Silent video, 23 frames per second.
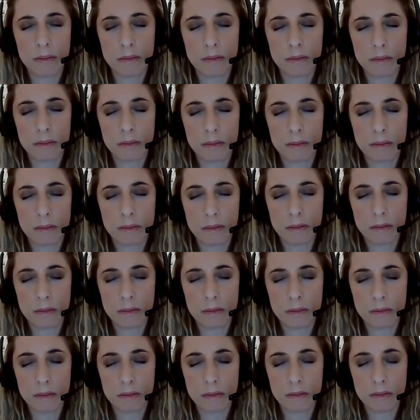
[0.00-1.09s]

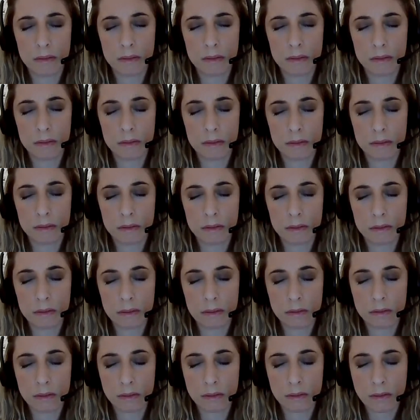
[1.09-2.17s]

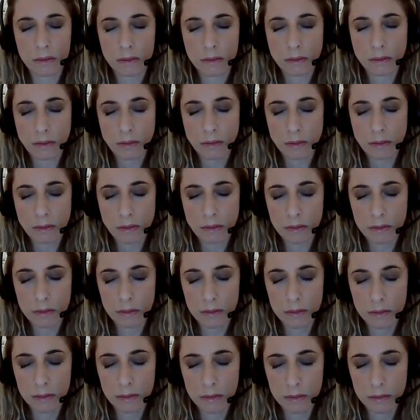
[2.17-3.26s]

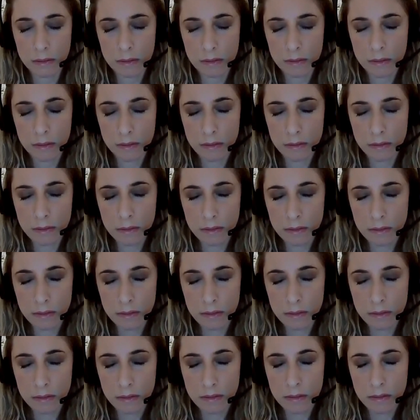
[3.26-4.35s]

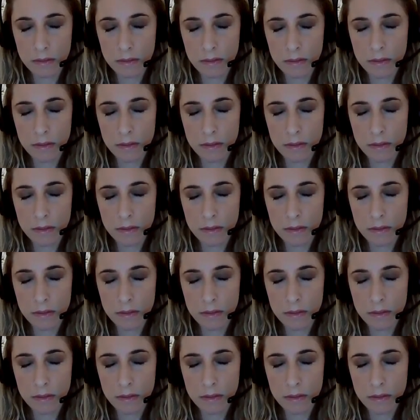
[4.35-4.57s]
[no speech]